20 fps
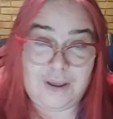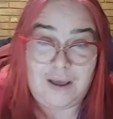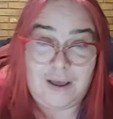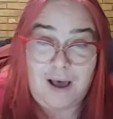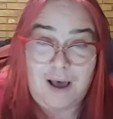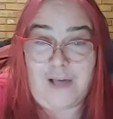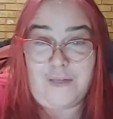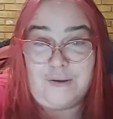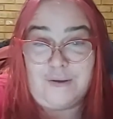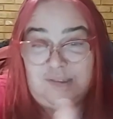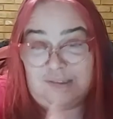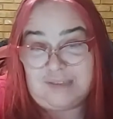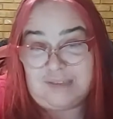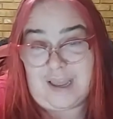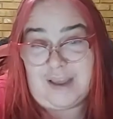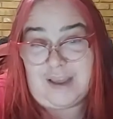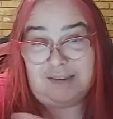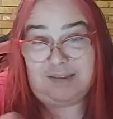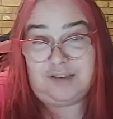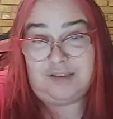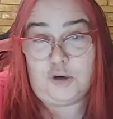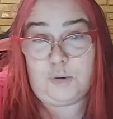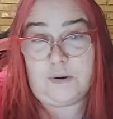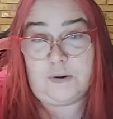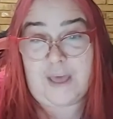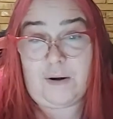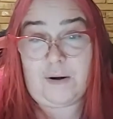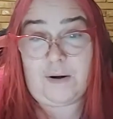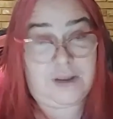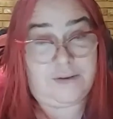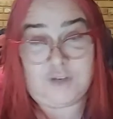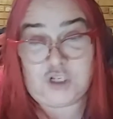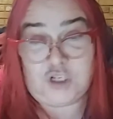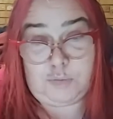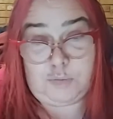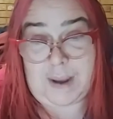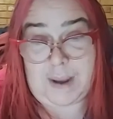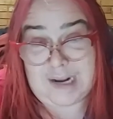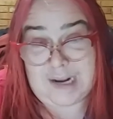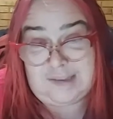all those things you know without even
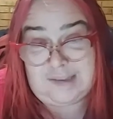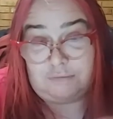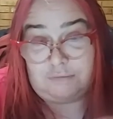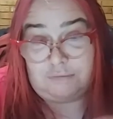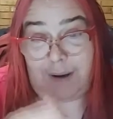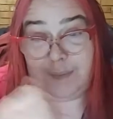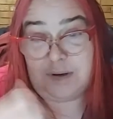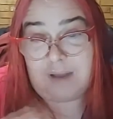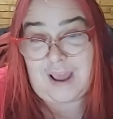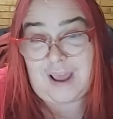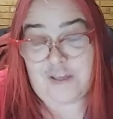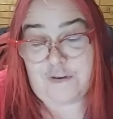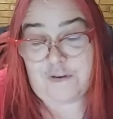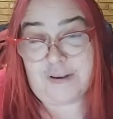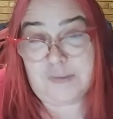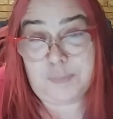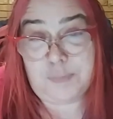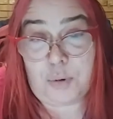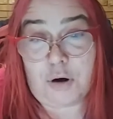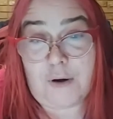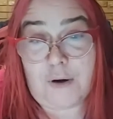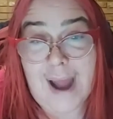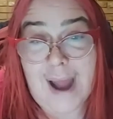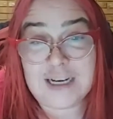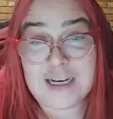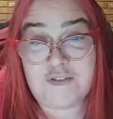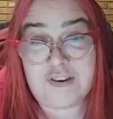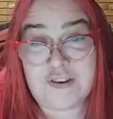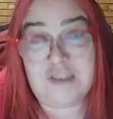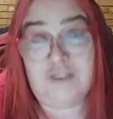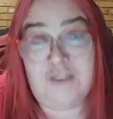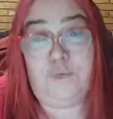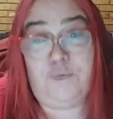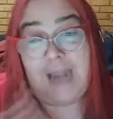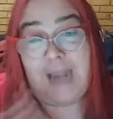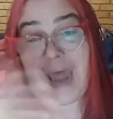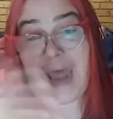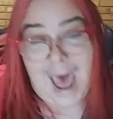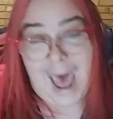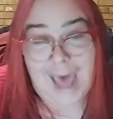two pennies to rub together as poor activists if
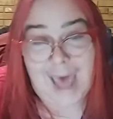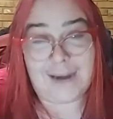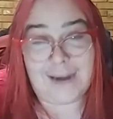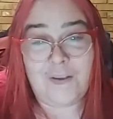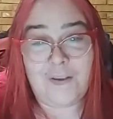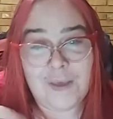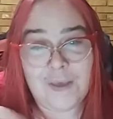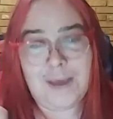we'd had